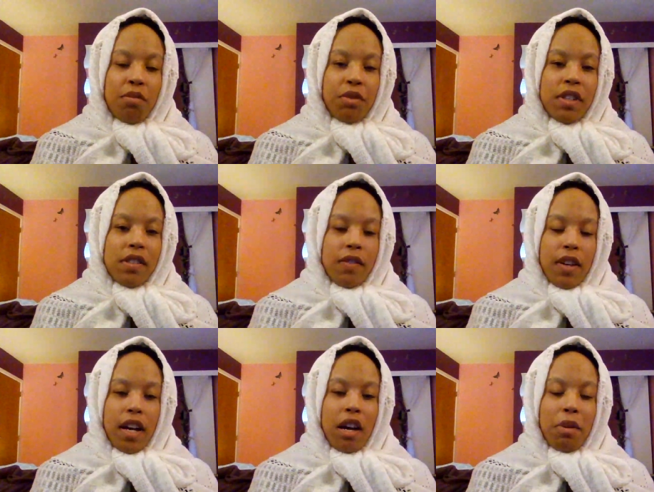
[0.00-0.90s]
Please leave
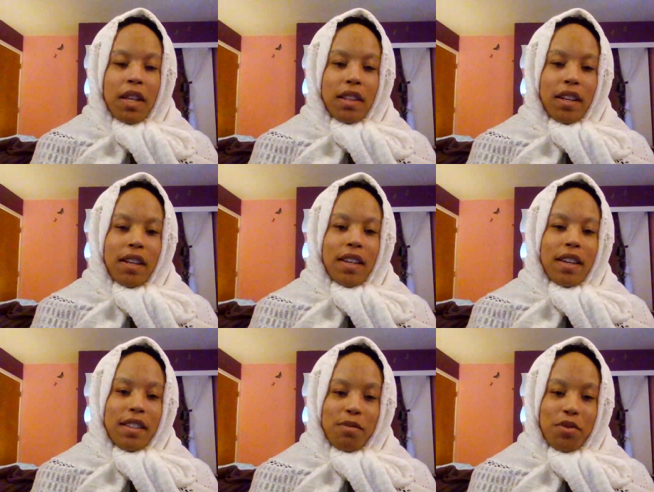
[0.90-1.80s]
a comment, like,
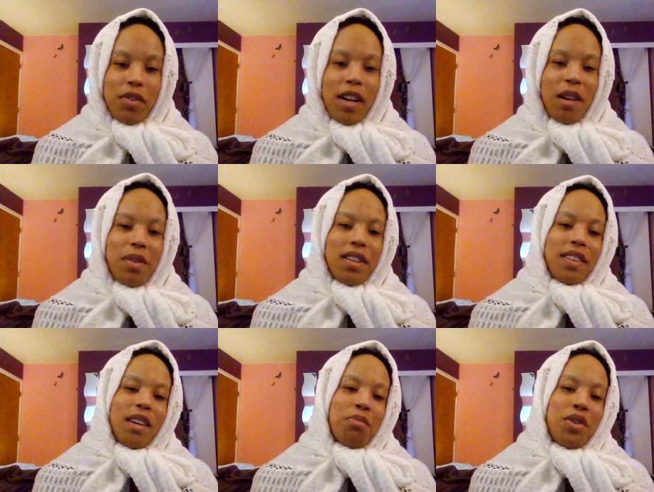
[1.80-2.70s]
and subscribe,
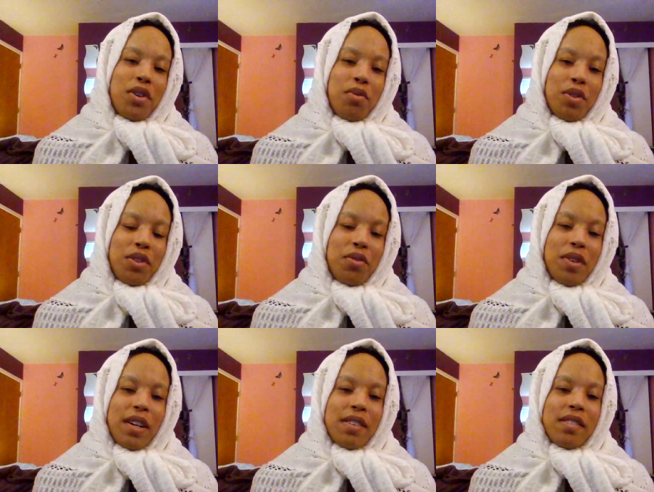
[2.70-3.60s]
and let me know what
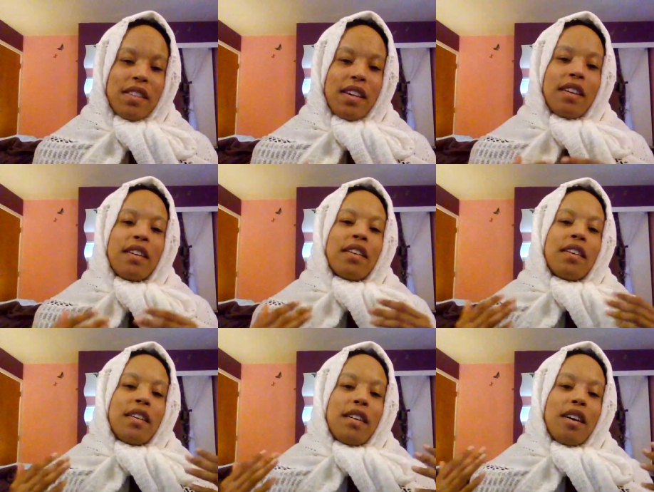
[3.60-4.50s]
you guys think
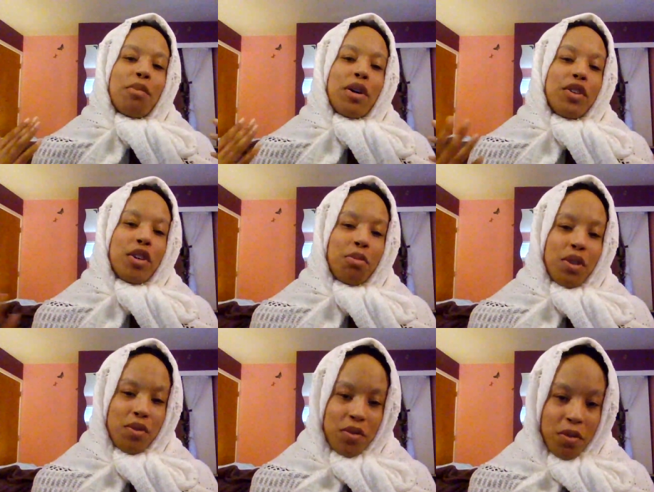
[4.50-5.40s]
about
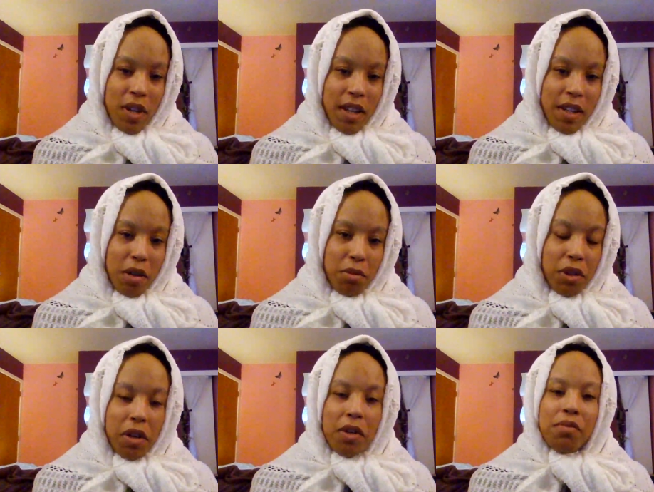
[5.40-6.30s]
Yomi no Tsugai down
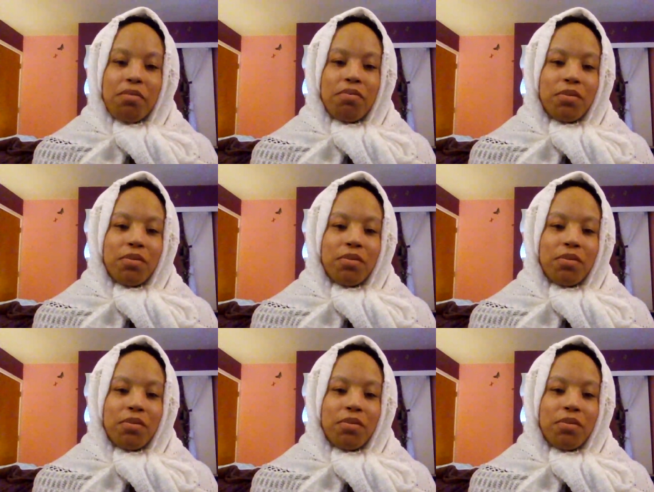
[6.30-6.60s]
below.